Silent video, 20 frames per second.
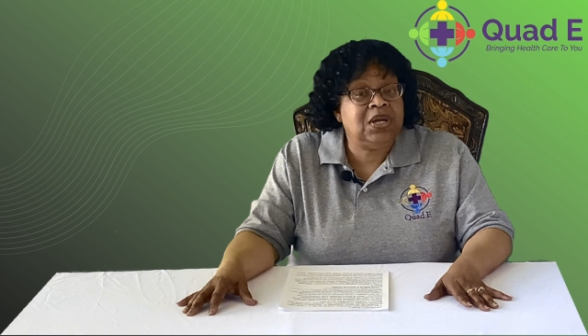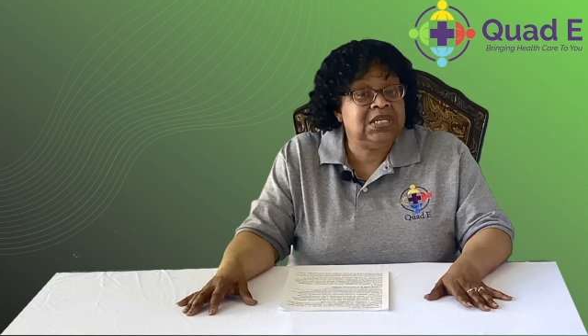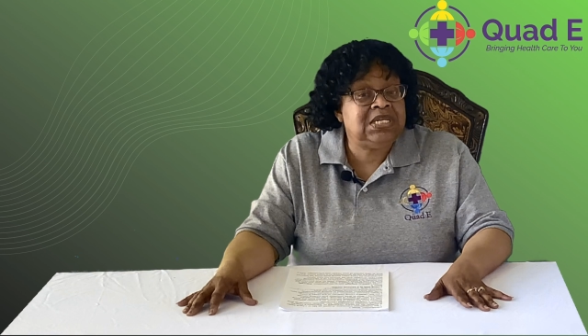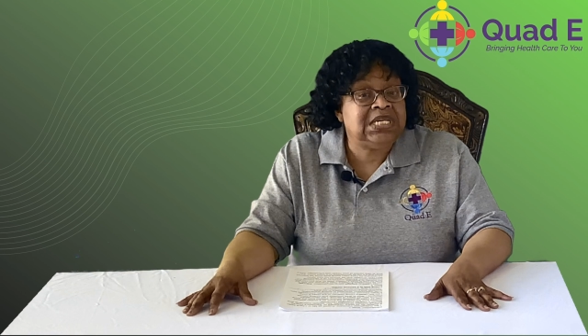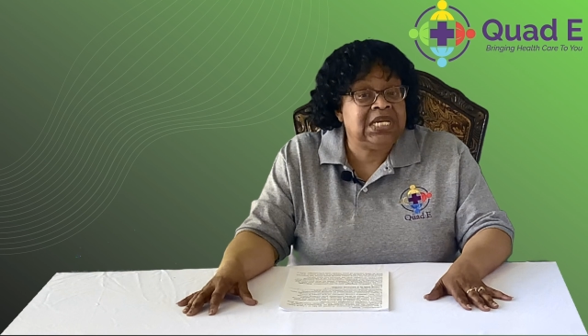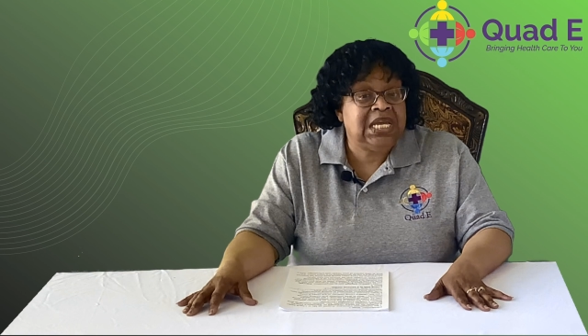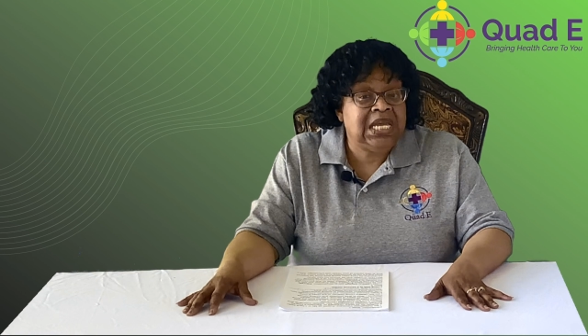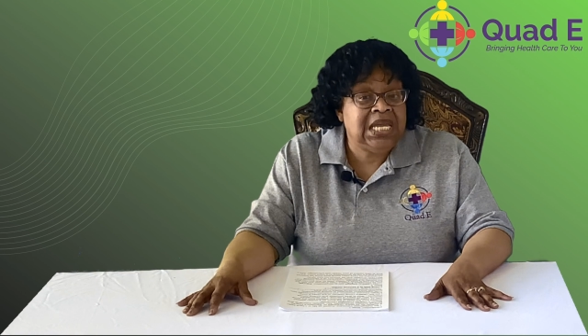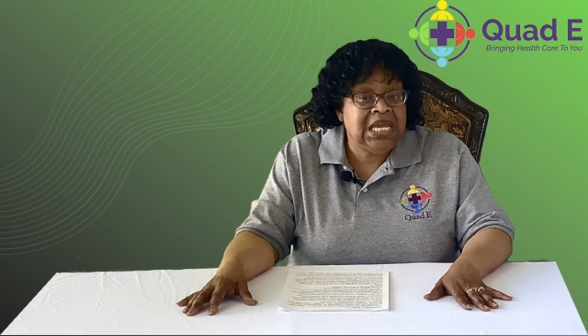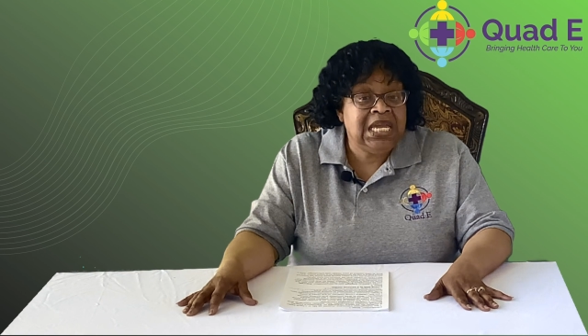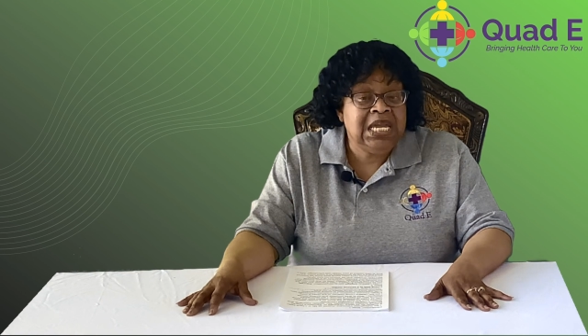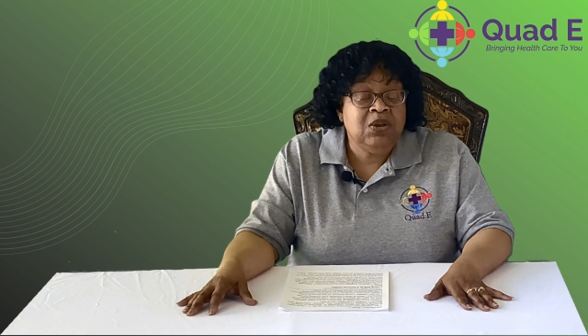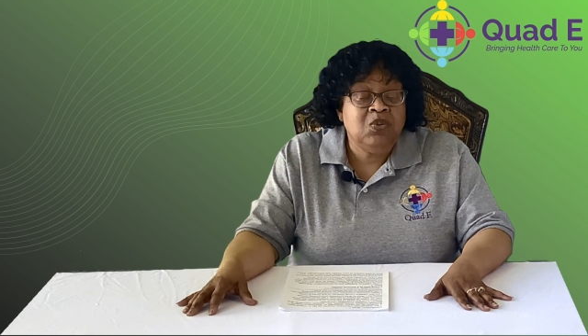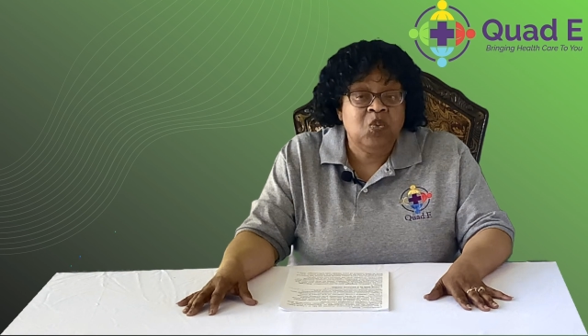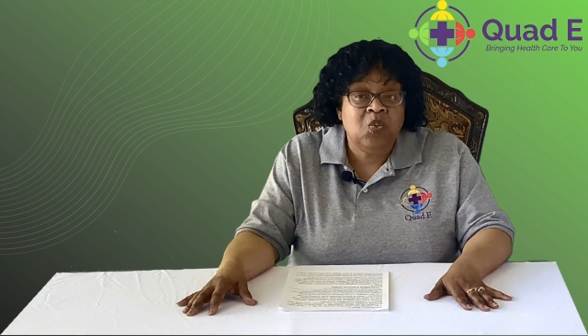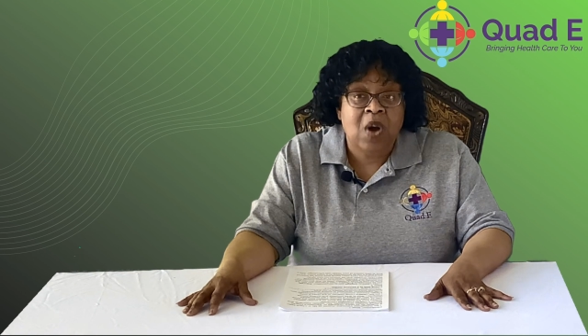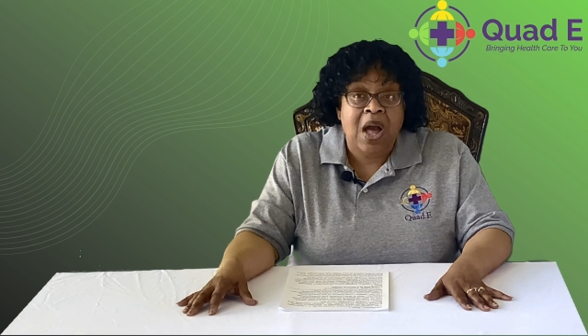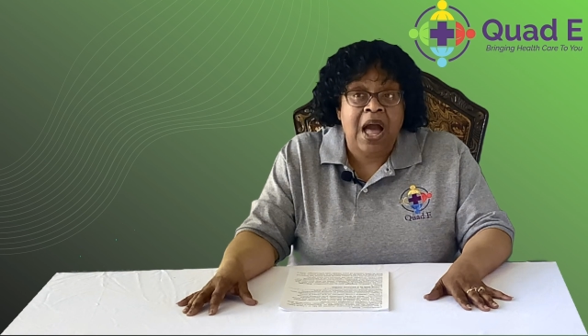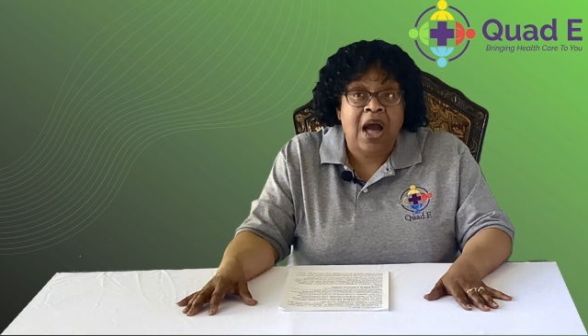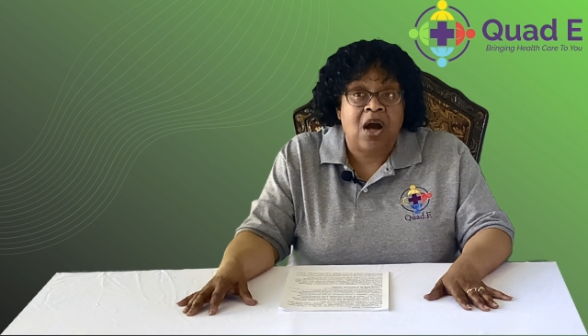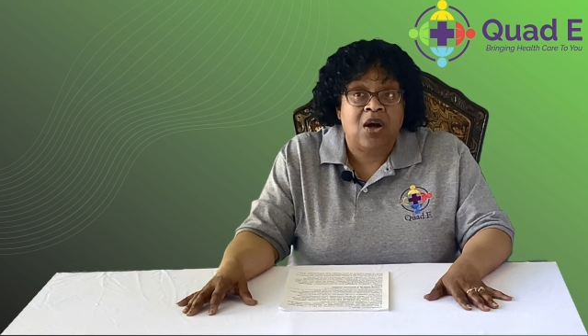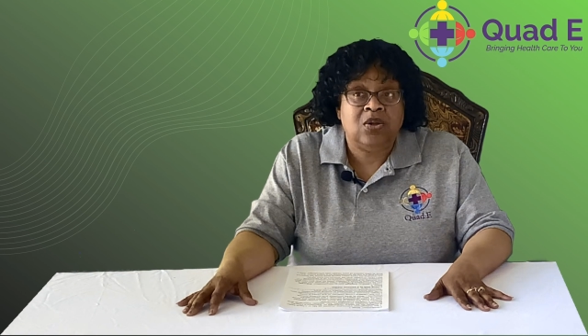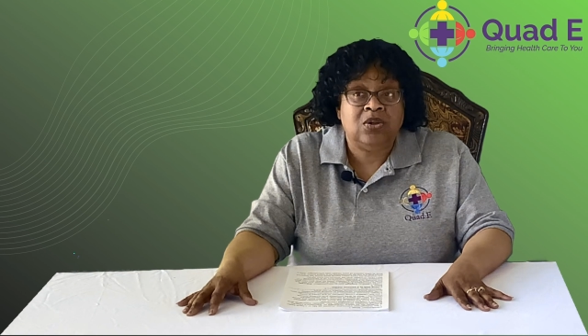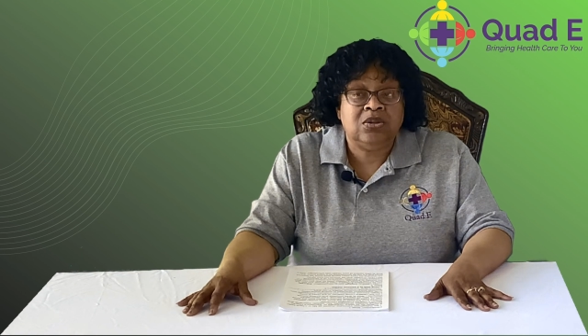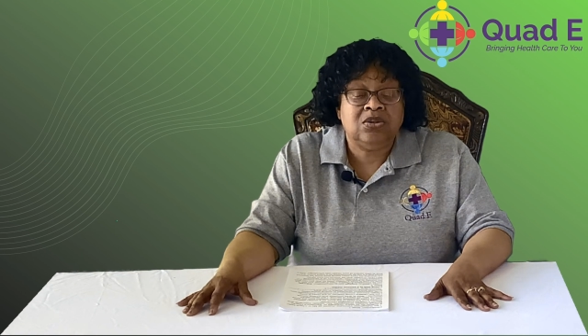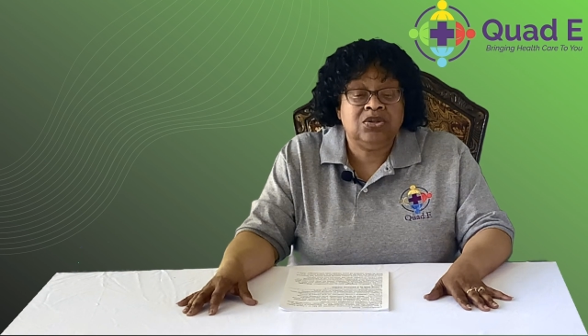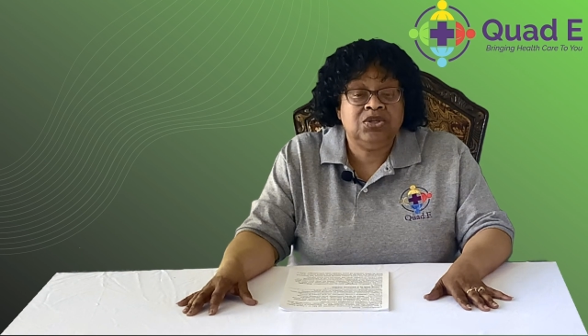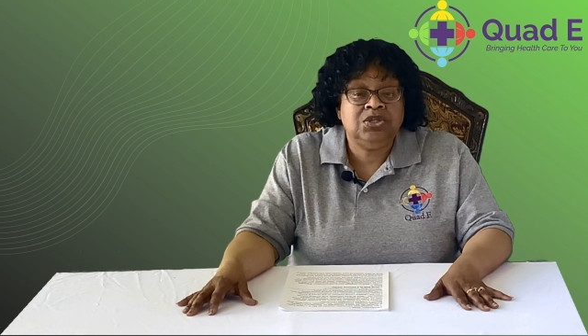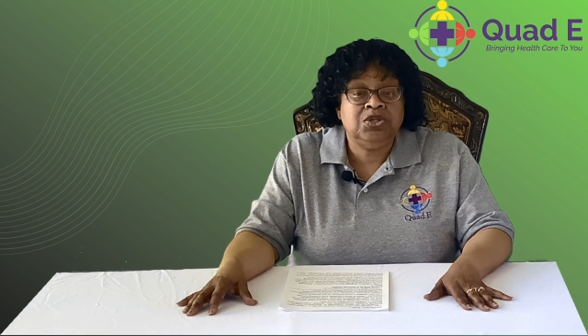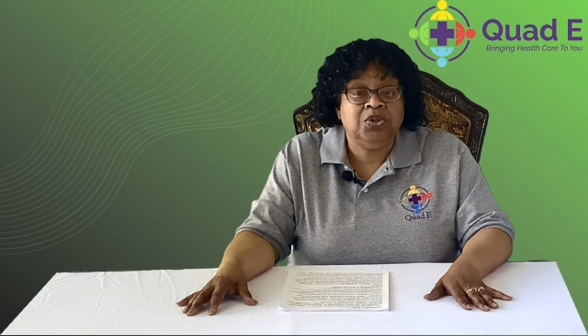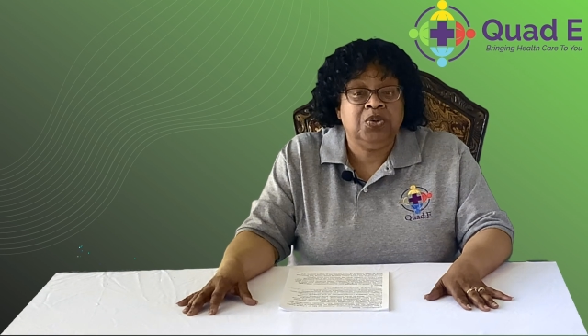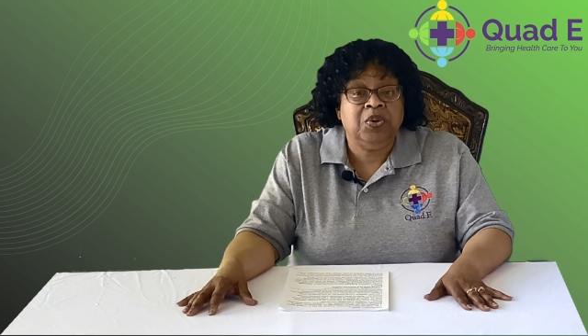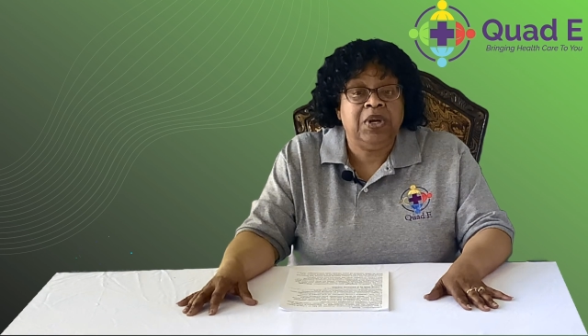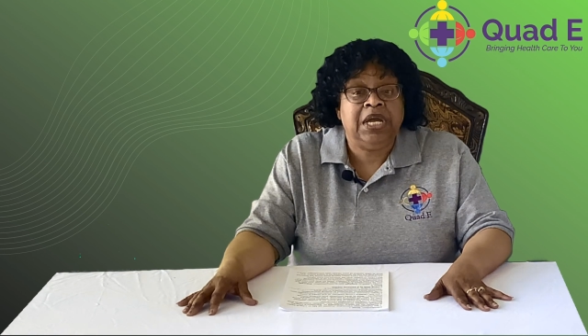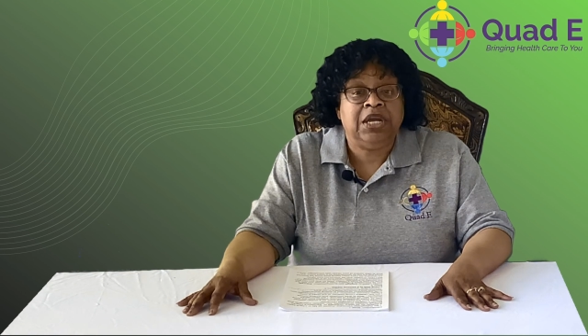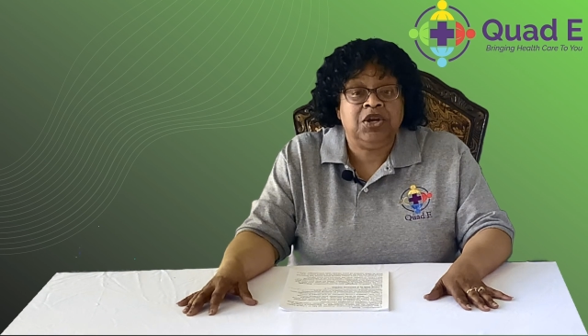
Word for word: You want to eat well